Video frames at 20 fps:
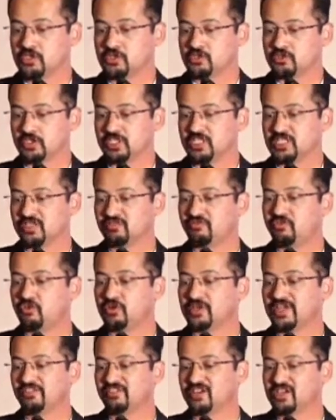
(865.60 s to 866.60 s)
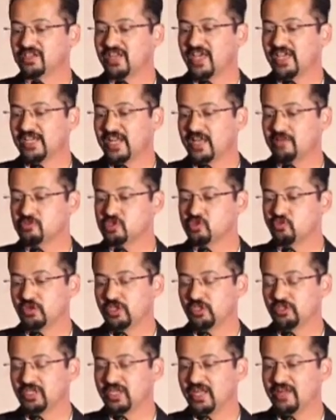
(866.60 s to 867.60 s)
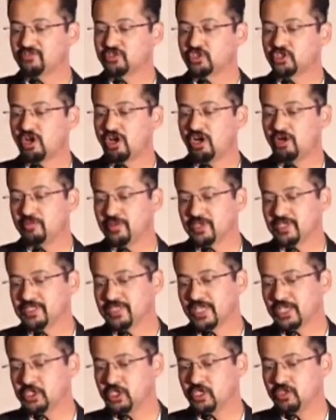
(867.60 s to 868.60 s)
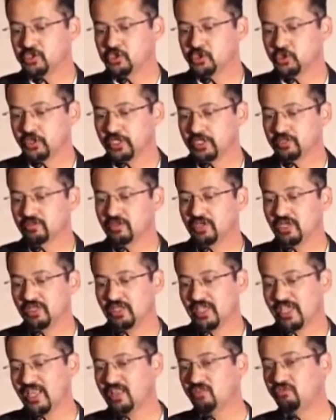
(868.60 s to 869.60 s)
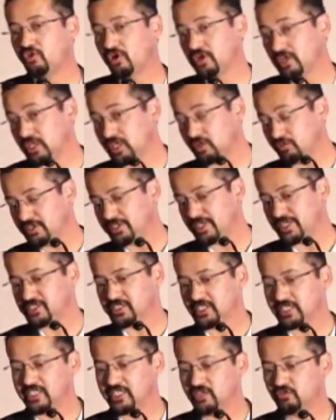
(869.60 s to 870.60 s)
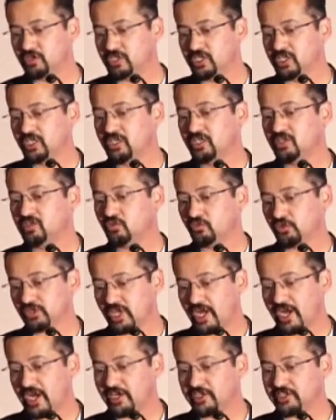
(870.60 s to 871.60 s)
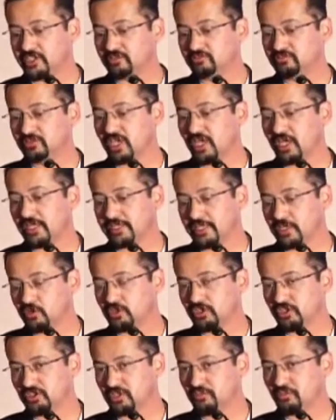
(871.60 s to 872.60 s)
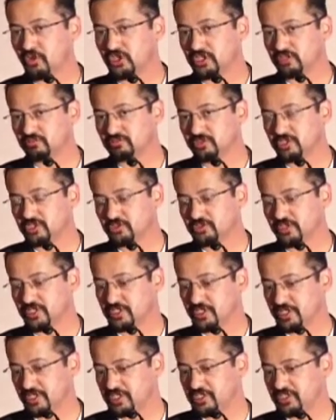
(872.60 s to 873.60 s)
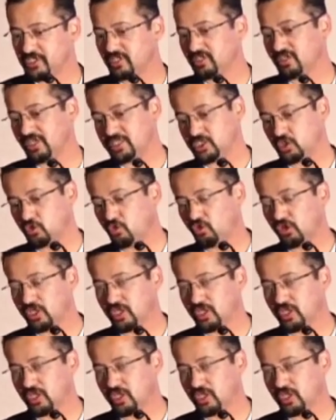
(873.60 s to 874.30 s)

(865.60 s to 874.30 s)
So these are 4 different diagrams. One on the left top is actually showing L for liver. That's a liver with the antrum and the aorta on the bottom. So it's easy. It's a